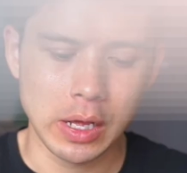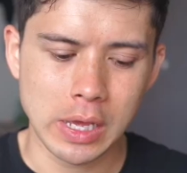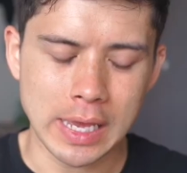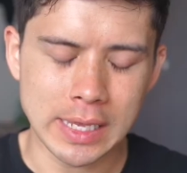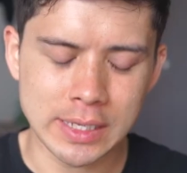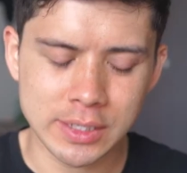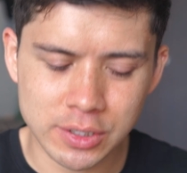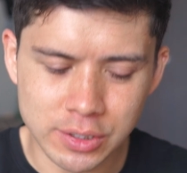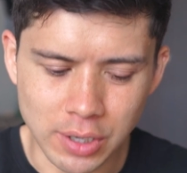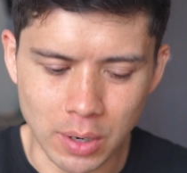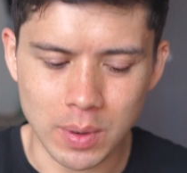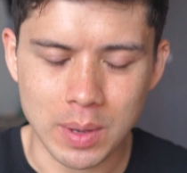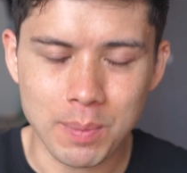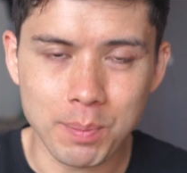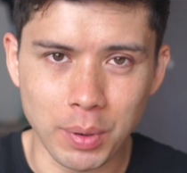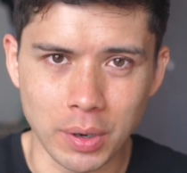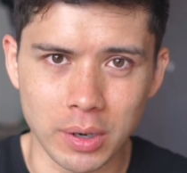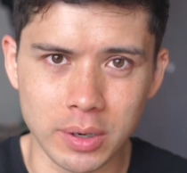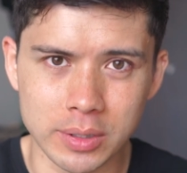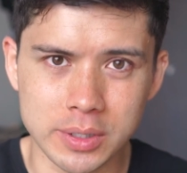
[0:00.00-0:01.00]
it's so
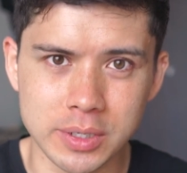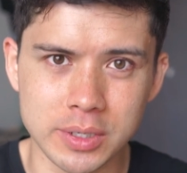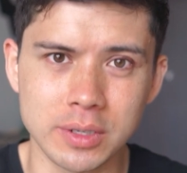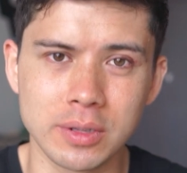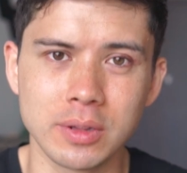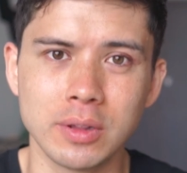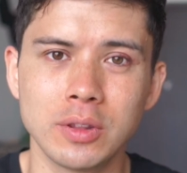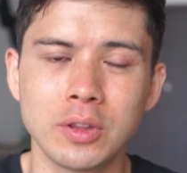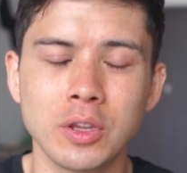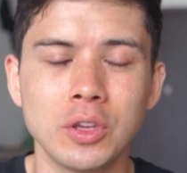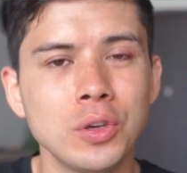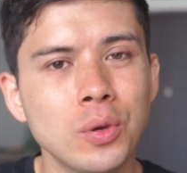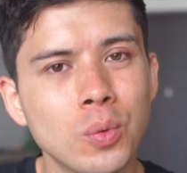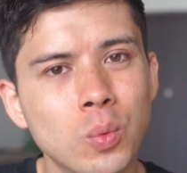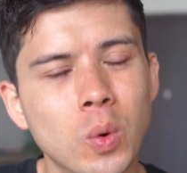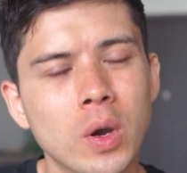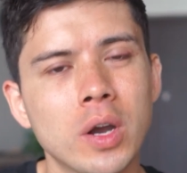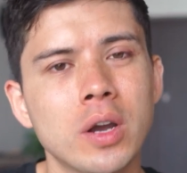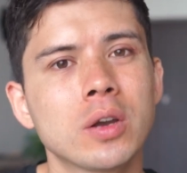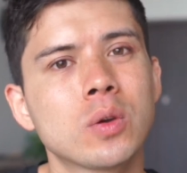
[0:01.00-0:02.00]
important that you
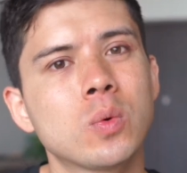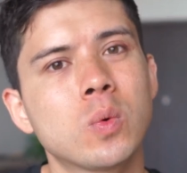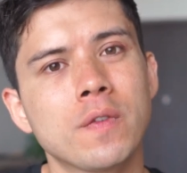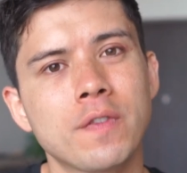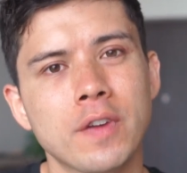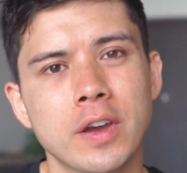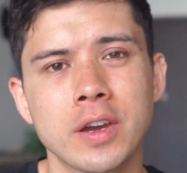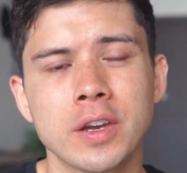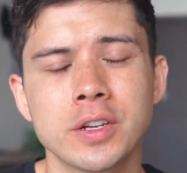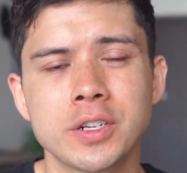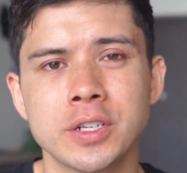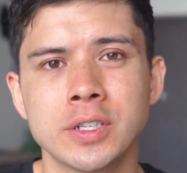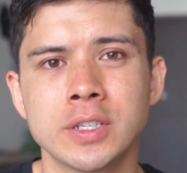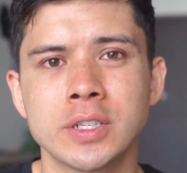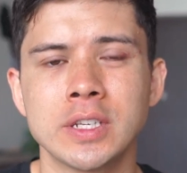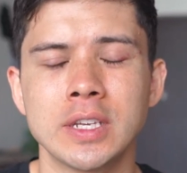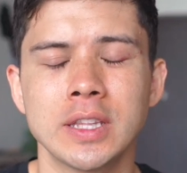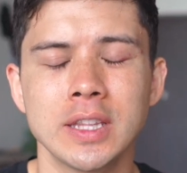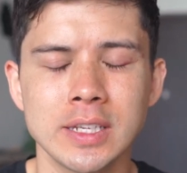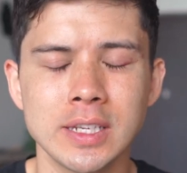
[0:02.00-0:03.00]
work with
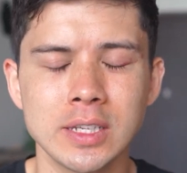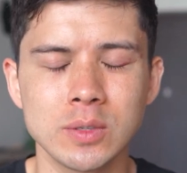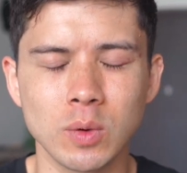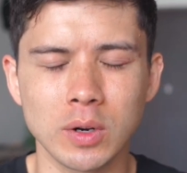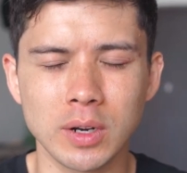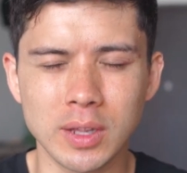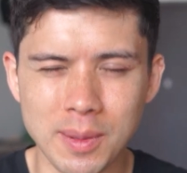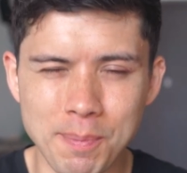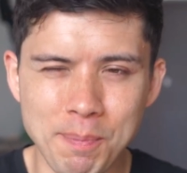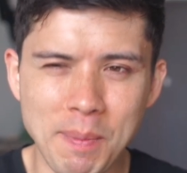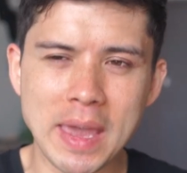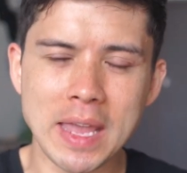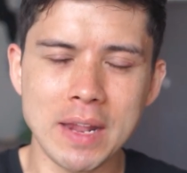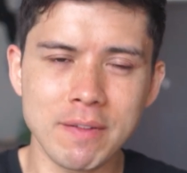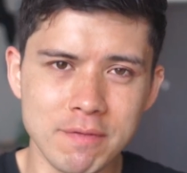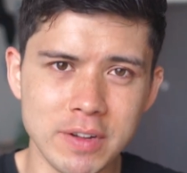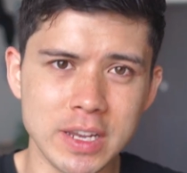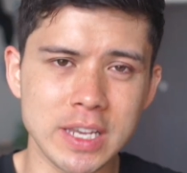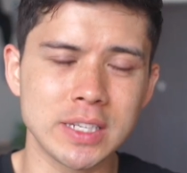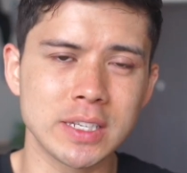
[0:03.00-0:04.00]
urgency. This is one of the
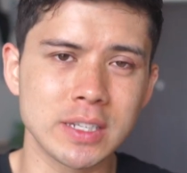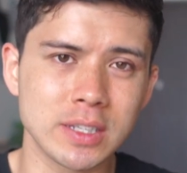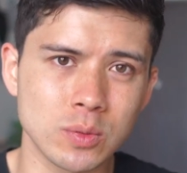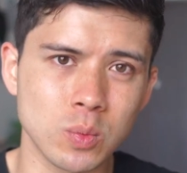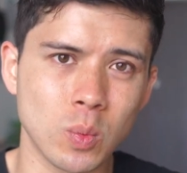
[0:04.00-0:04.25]
main reasons